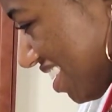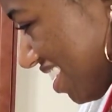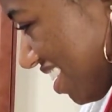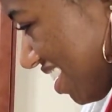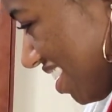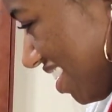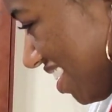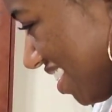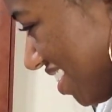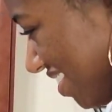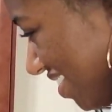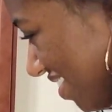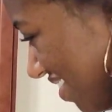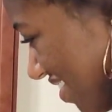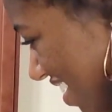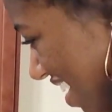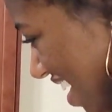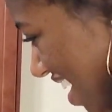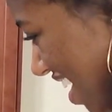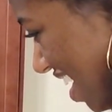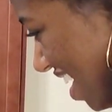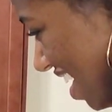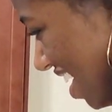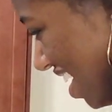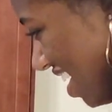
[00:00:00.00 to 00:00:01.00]
All
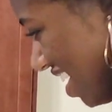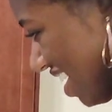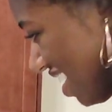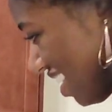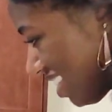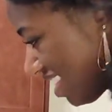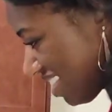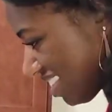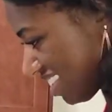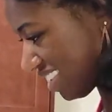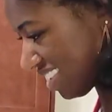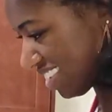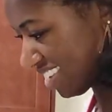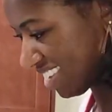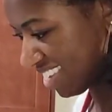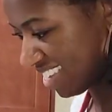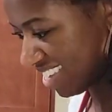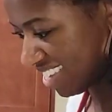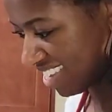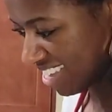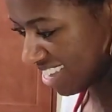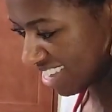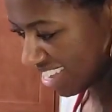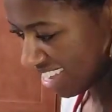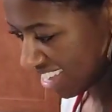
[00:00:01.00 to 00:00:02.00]
right.
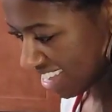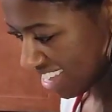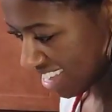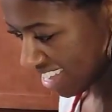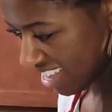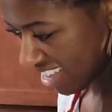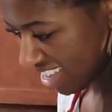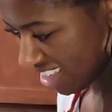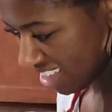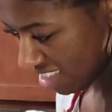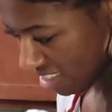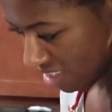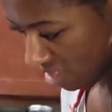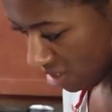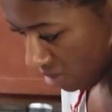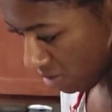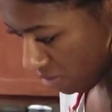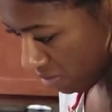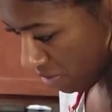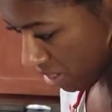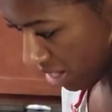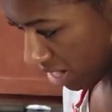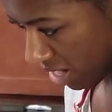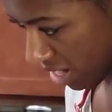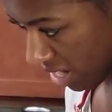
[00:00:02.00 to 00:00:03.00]

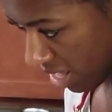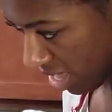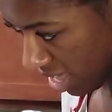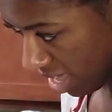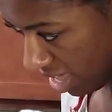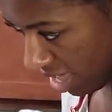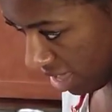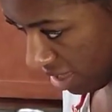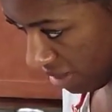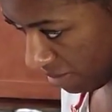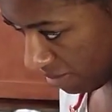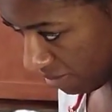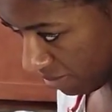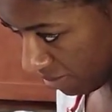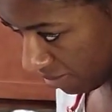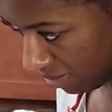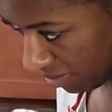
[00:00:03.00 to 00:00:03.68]
Open it up.